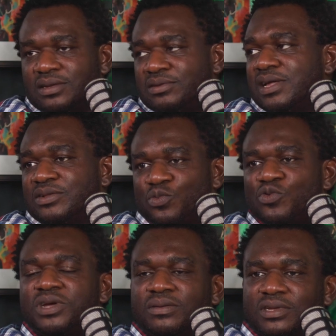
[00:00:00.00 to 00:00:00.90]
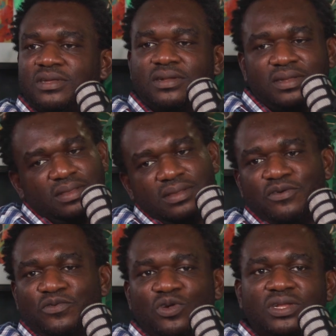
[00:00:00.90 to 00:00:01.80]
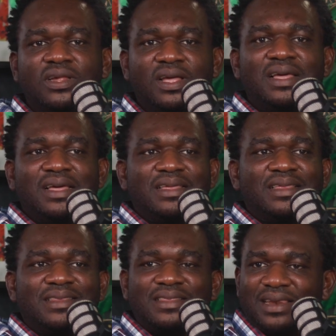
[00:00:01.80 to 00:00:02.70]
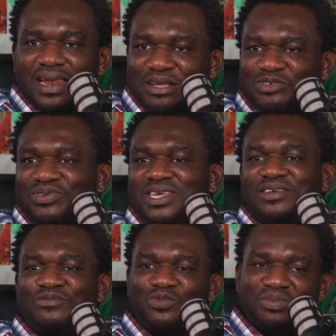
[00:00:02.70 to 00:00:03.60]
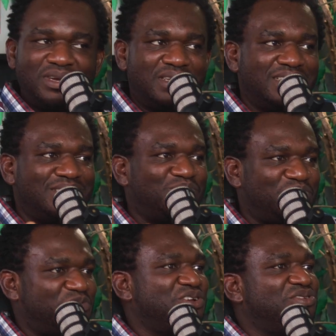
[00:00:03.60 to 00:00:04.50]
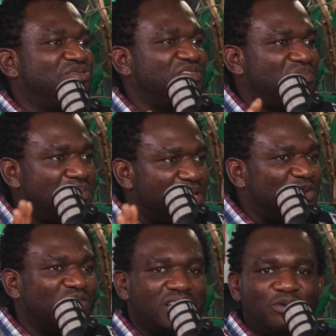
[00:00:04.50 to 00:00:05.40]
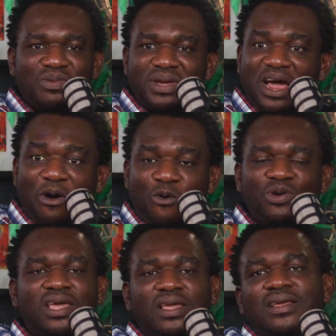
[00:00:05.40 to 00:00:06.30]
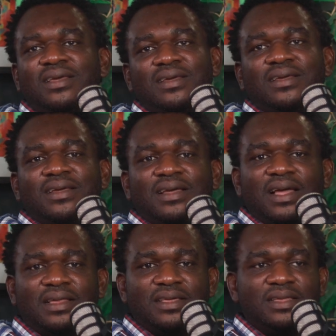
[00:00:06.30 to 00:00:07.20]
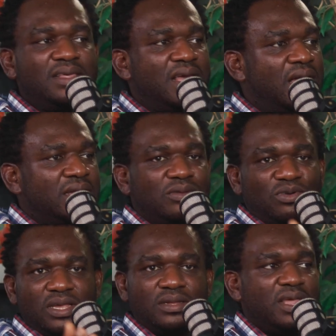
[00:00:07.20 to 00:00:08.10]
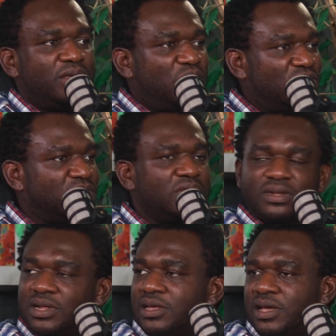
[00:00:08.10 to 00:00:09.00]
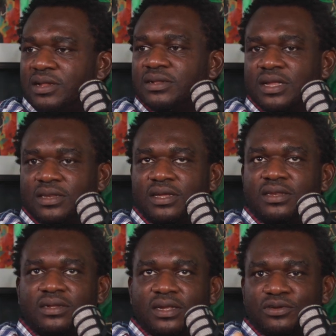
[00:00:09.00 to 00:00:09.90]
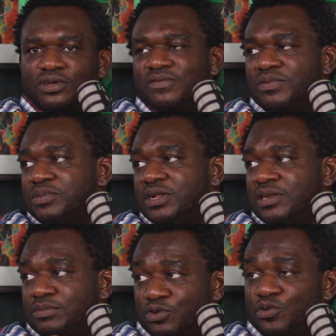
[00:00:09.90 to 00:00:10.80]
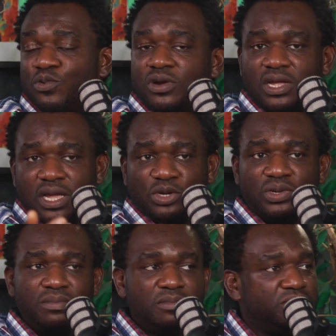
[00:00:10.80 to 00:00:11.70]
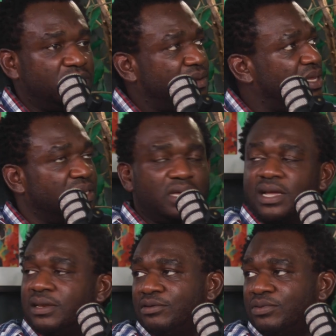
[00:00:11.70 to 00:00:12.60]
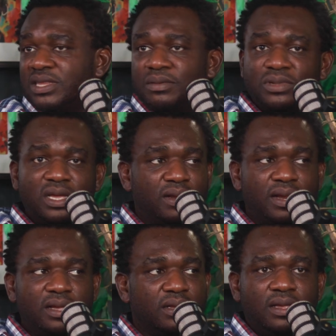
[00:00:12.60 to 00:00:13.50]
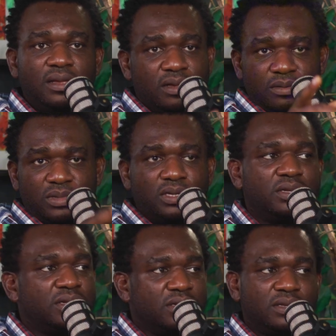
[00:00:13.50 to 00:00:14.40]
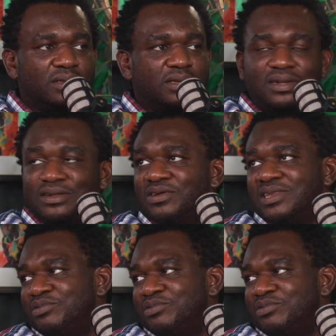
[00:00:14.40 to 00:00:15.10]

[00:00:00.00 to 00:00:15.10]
as a woman, because of course they like to give women preferential treatment, make sure that women are okay. And then they asked, okay, is that your husband? I said yes. And then they said, do you have a payslip? Do you work? I showed them. And the guy looked at me and like, please, this is not the